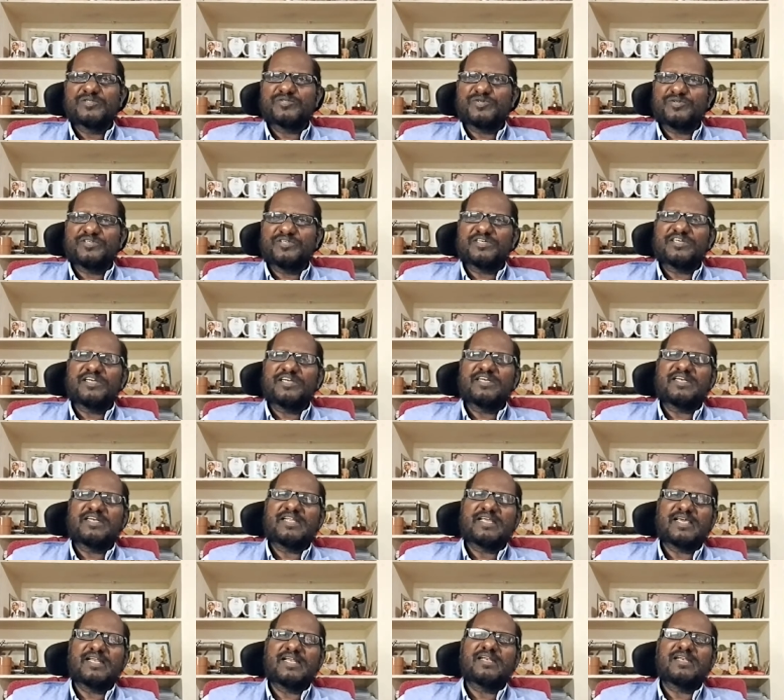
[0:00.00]
so that it
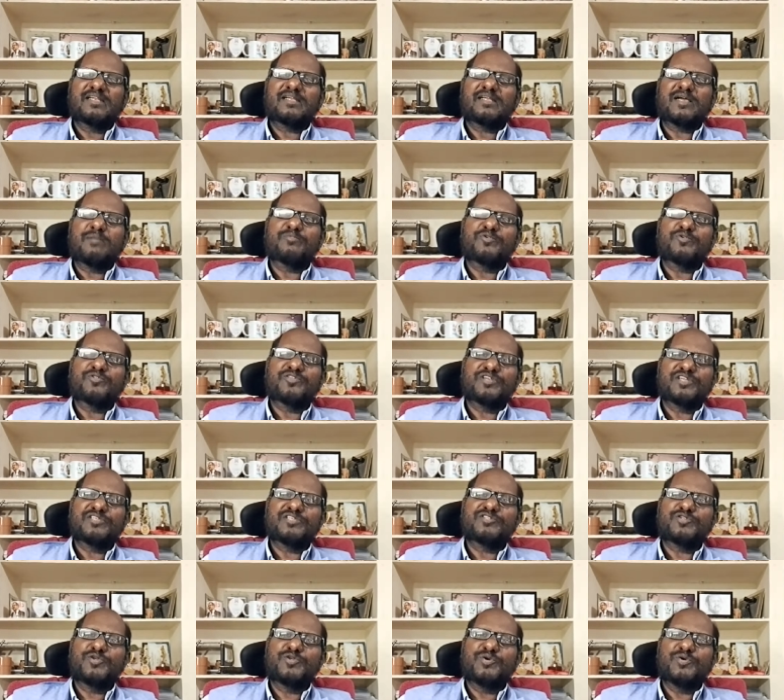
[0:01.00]
can come to the
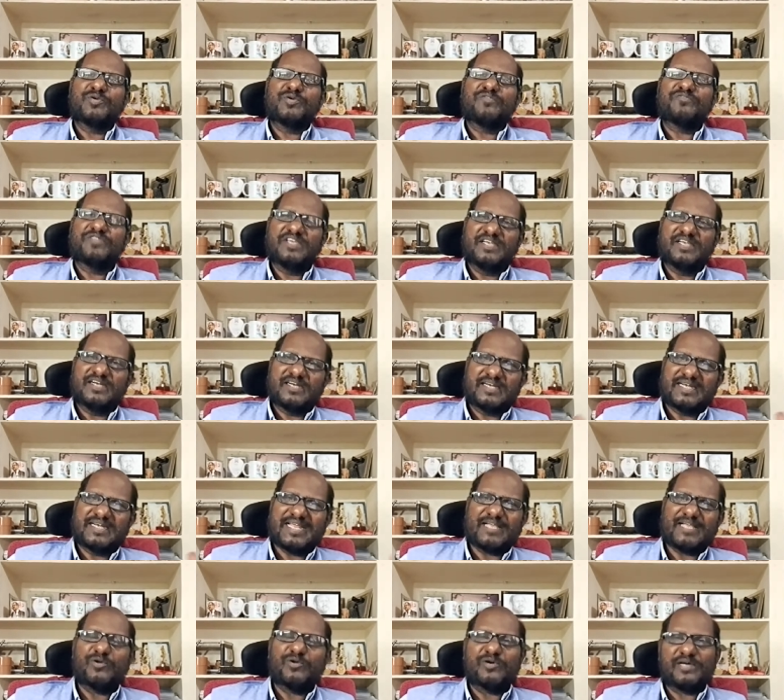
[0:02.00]
rescue of the
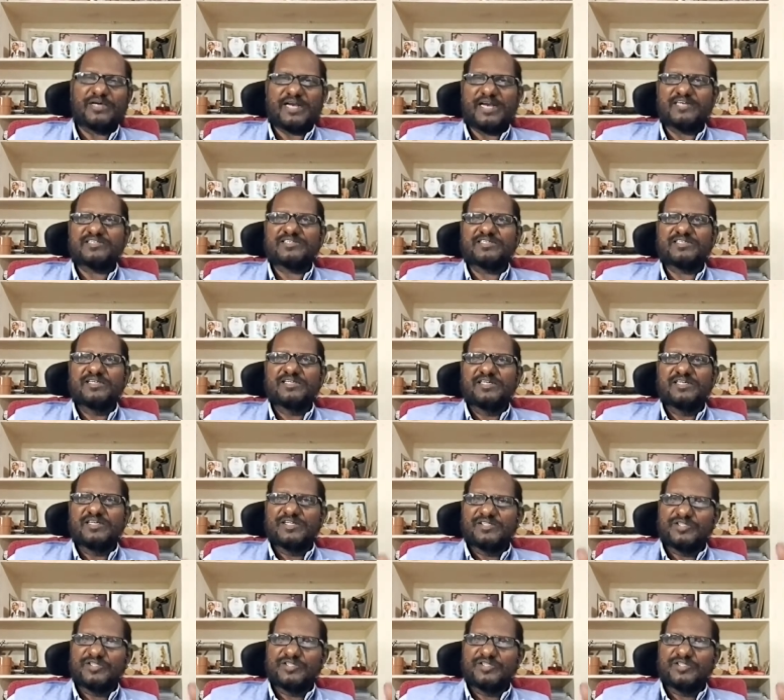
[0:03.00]
technocrats,